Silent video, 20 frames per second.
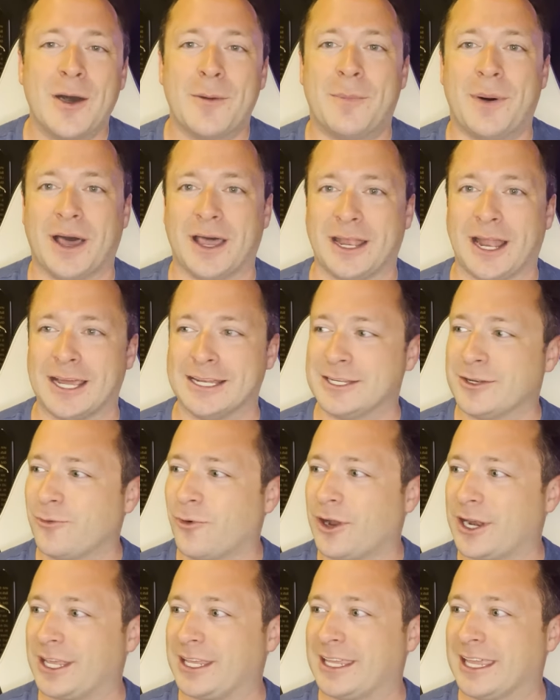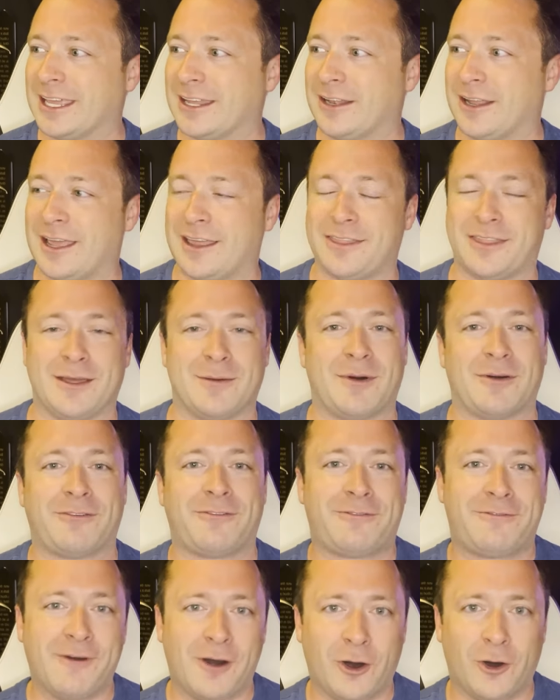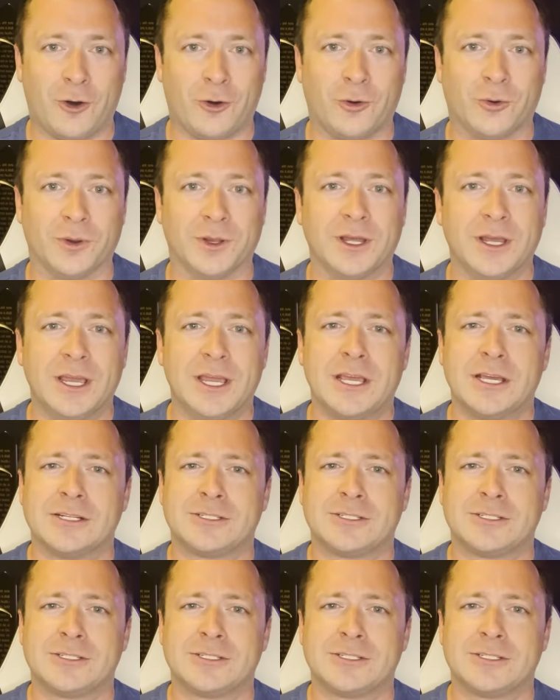but I didn't want to get them a phone